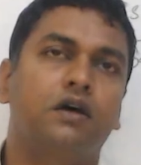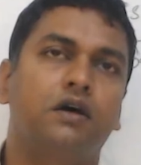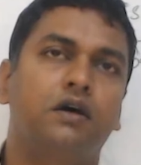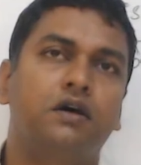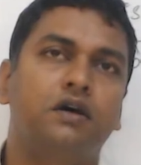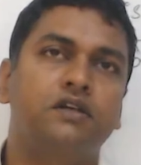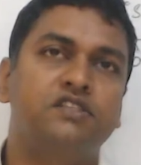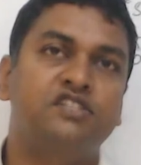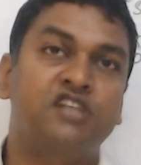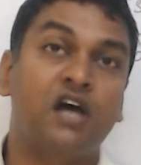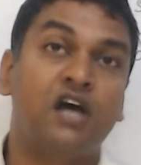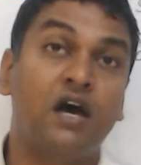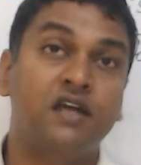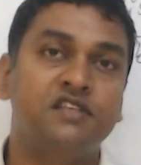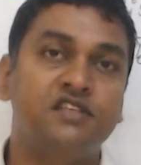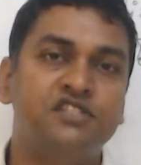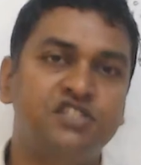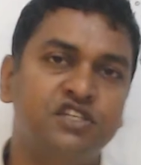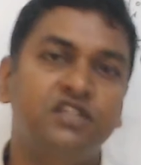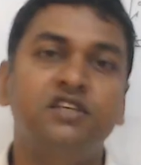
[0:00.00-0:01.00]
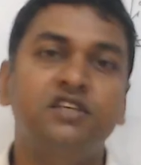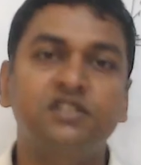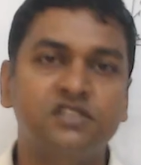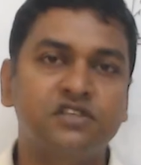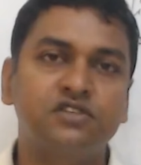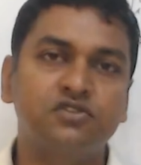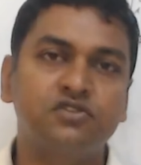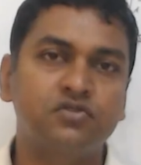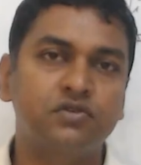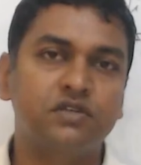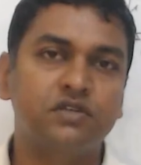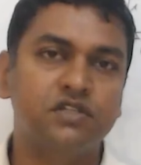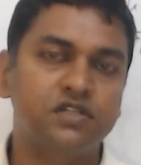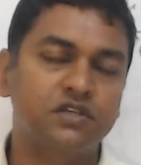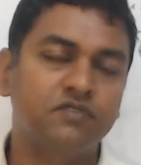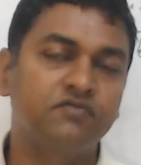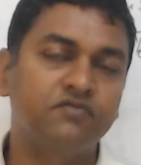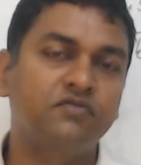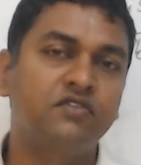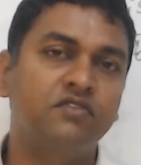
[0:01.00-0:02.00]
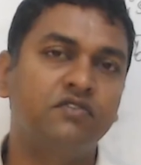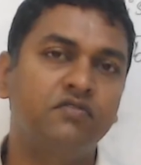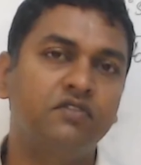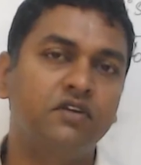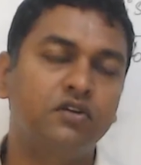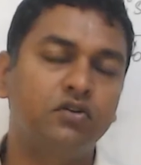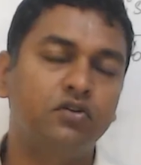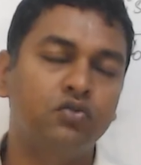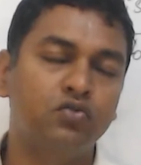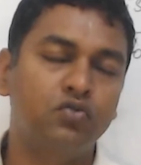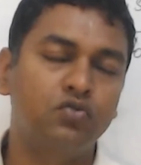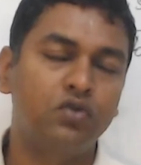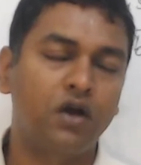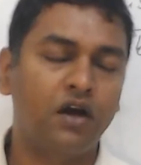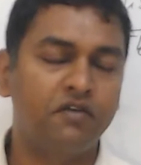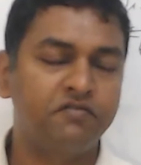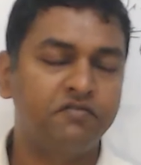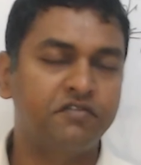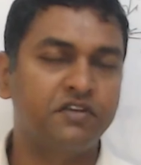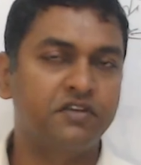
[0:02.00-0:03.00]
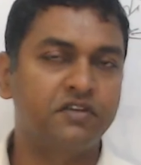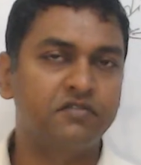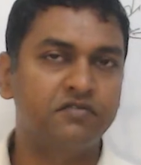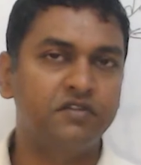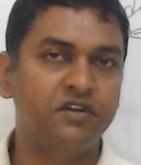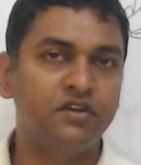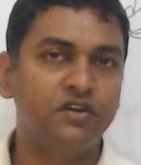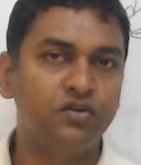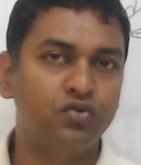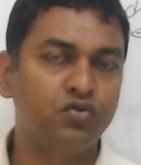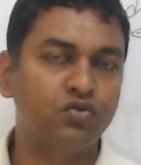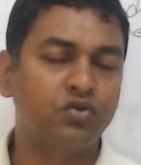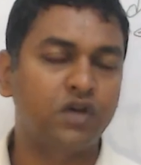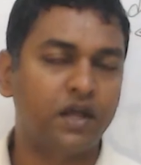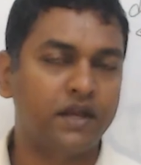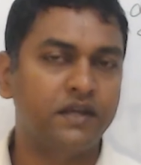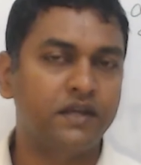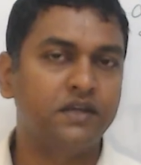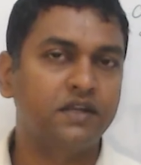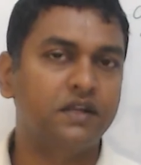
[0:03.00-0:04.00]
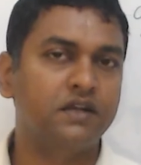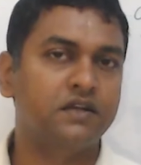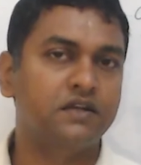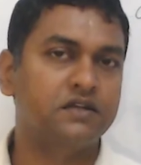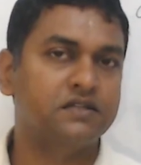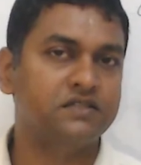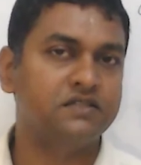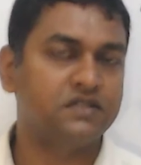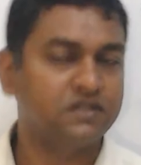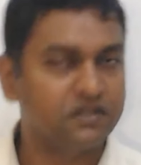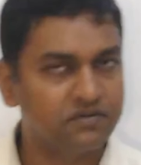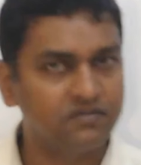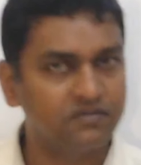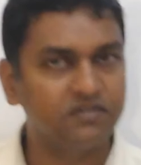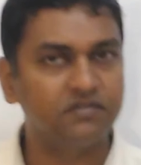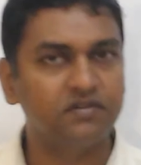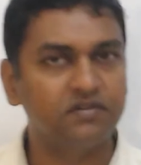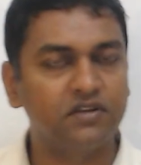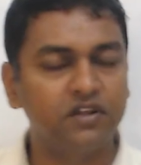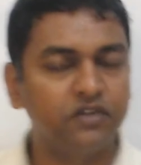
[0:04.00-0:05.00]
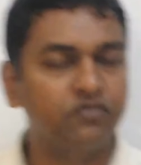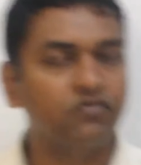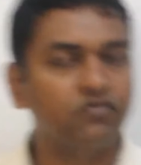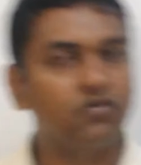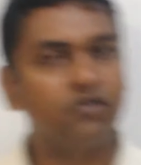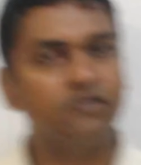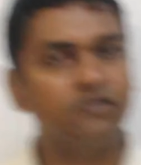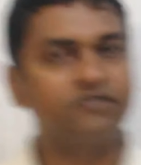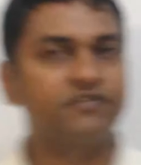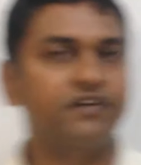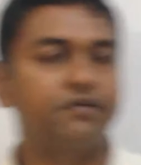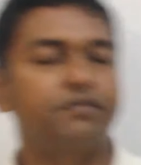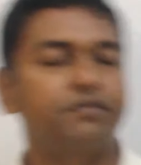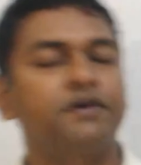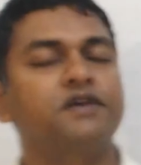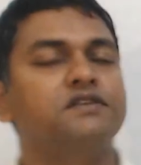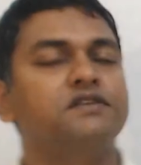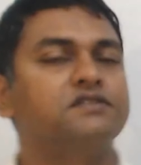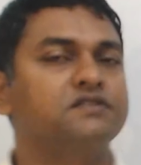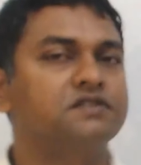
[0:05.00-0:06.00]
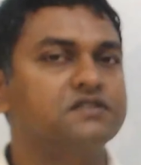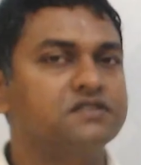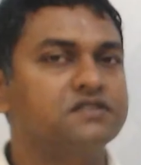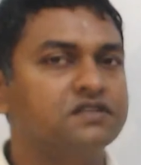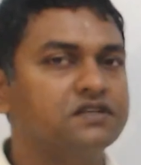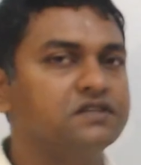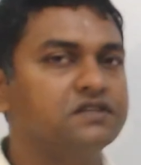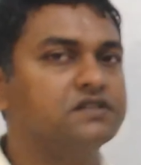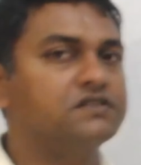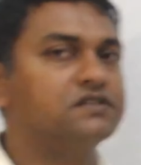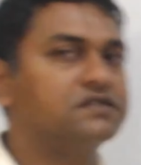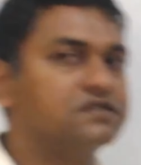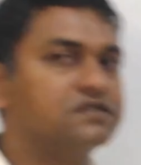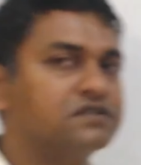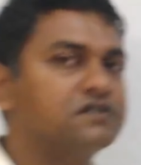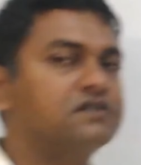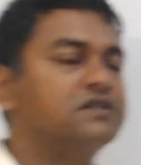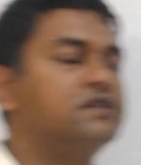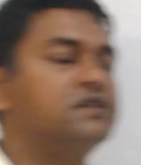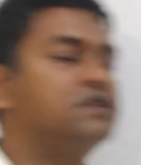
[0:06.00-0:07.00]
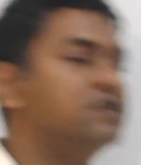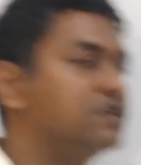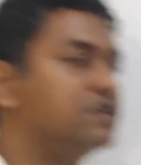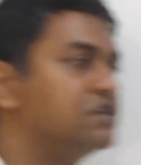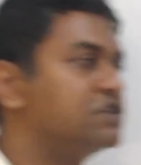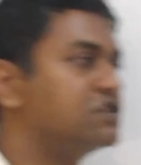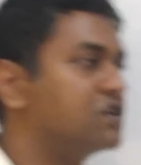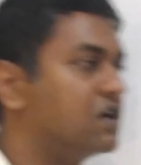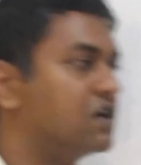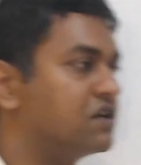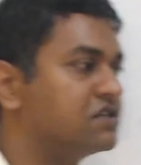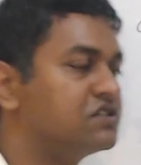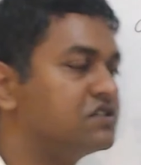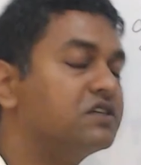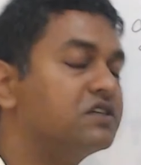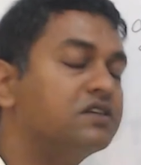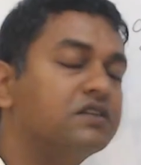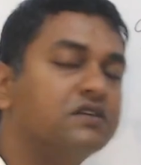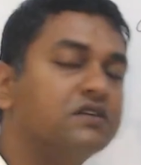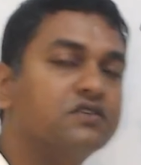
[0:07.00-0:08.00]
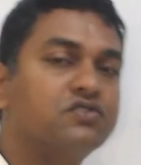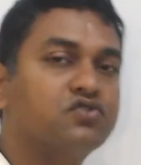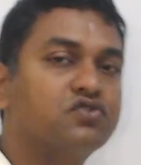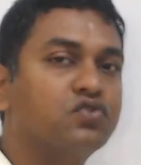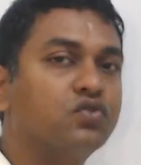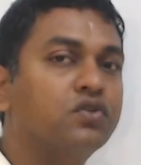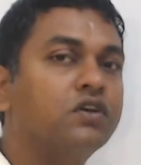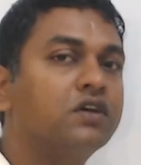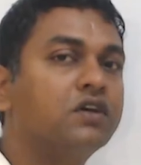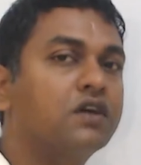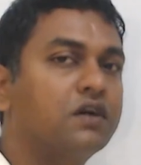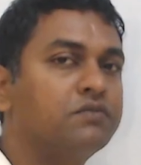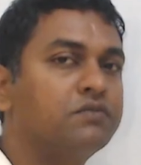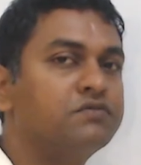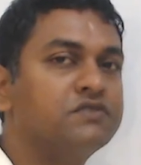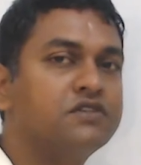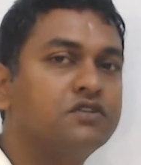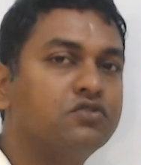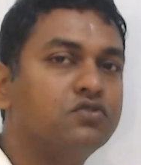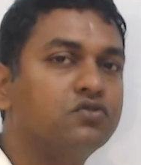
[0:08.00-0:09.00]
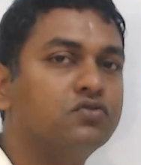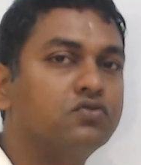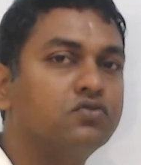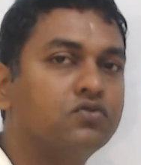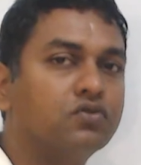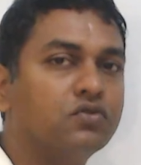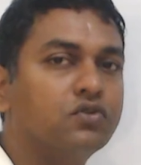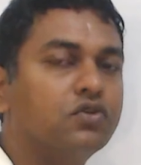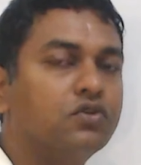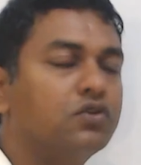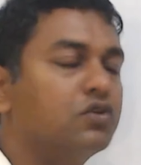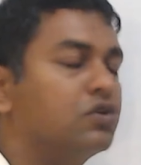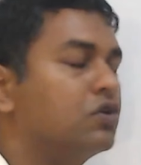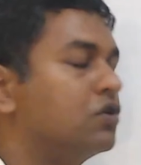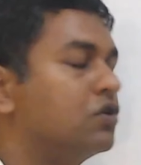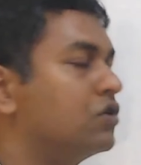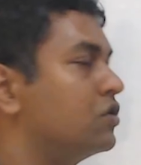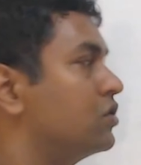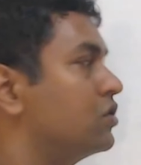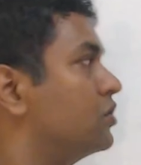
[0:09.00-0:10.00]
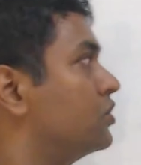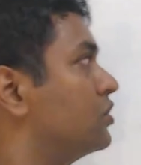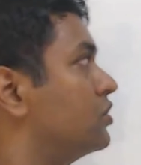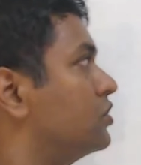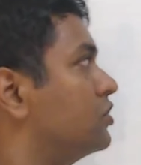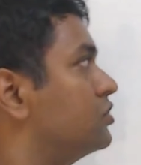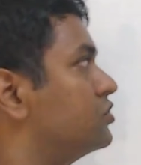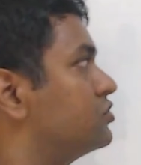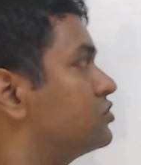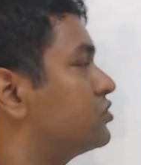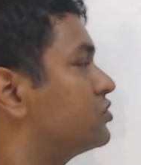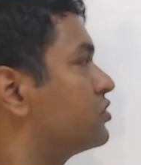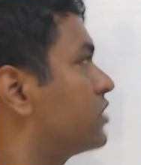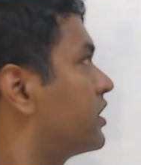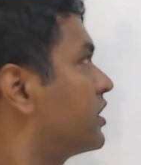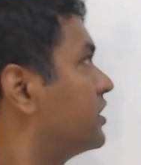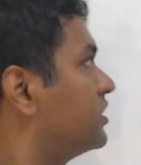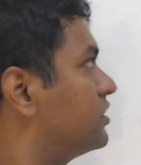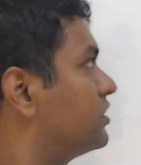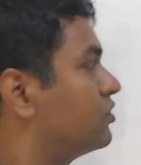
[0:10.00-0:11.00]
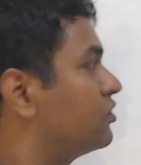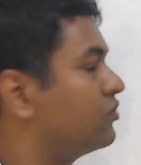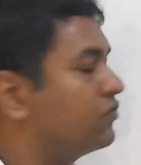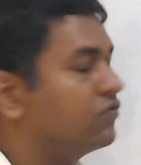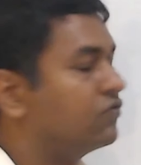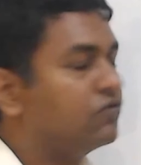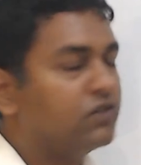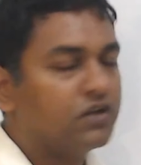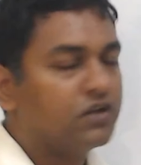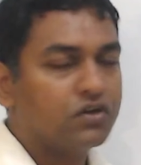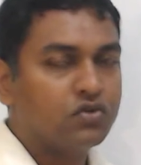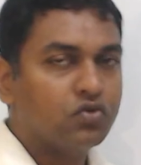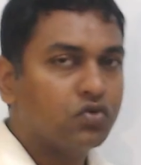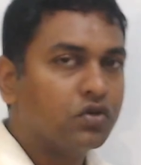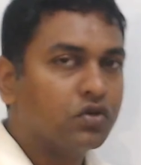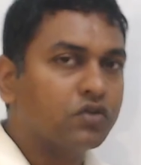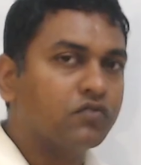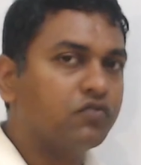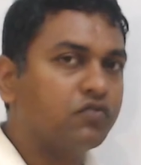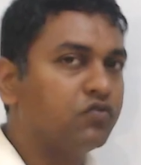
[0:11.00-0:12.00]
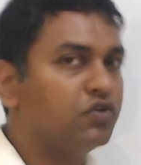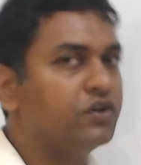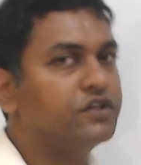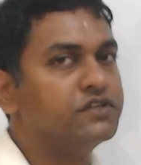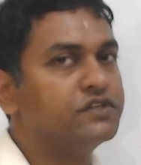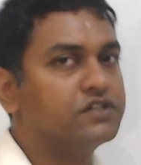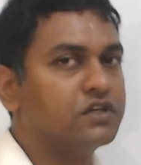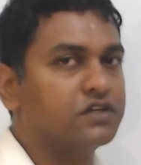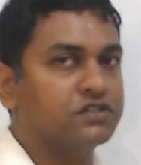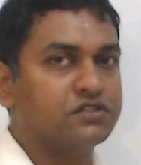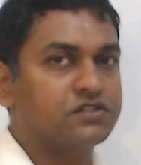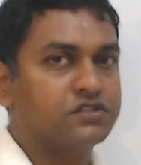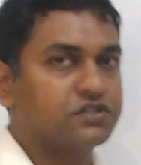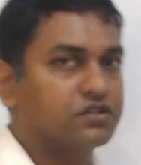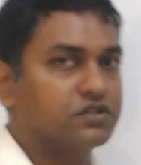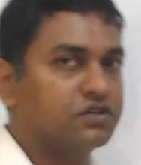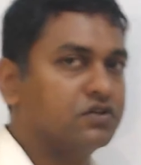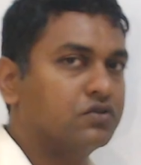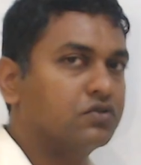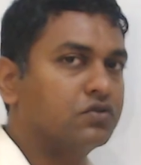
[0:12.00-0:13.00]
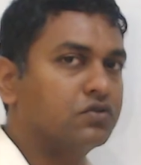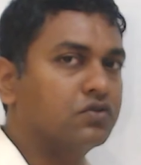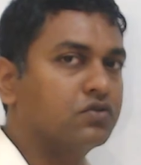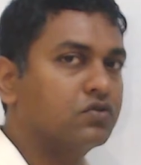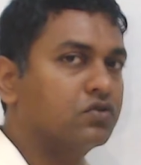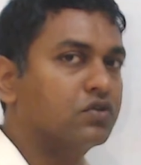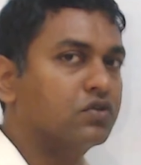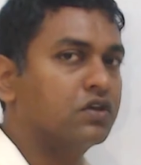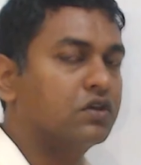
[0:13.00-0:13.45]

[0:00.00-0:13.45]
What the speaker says: Charging situation we will do after we do current electricity. We will involve capacitors and resistors, and then charging story comes into. So right now we are doing fully charged. Okay.